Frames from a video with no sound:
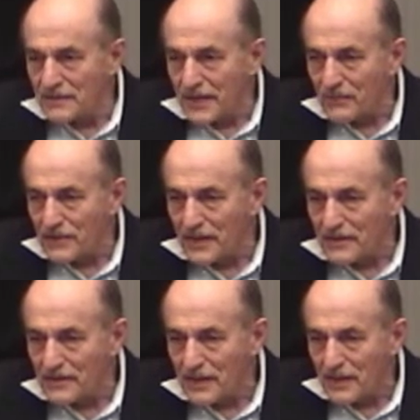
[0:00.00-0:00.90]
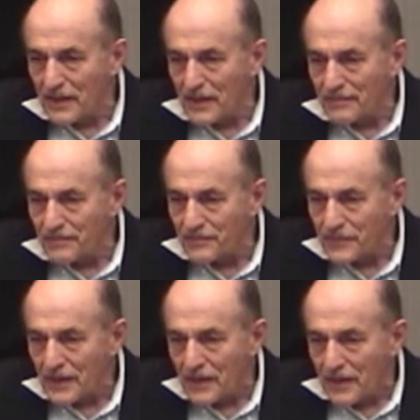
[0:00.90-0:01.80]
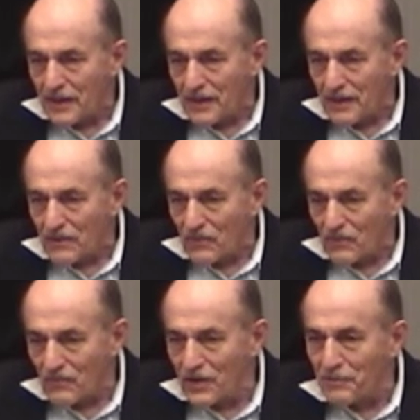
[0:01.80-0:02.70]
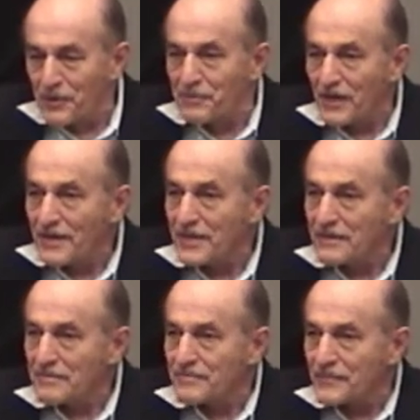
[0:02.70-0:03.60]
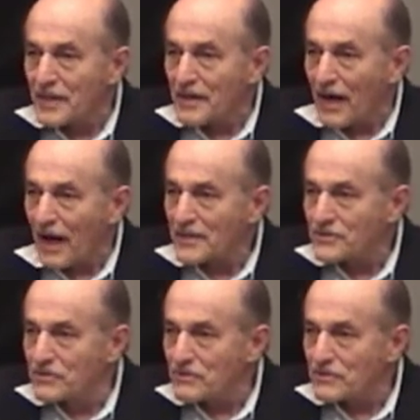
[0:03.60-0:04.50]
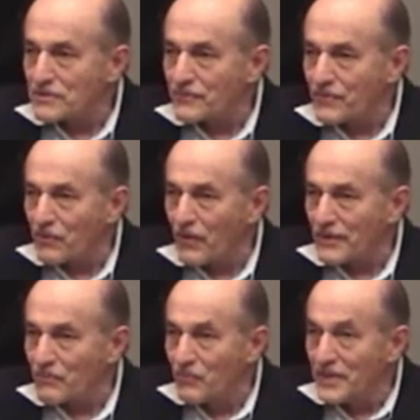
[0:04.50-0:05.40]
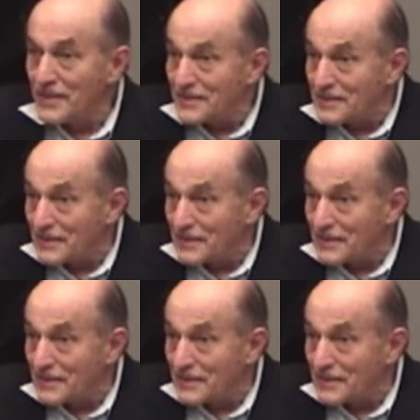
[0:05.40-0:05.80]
that we are um, we are preparing our students for what we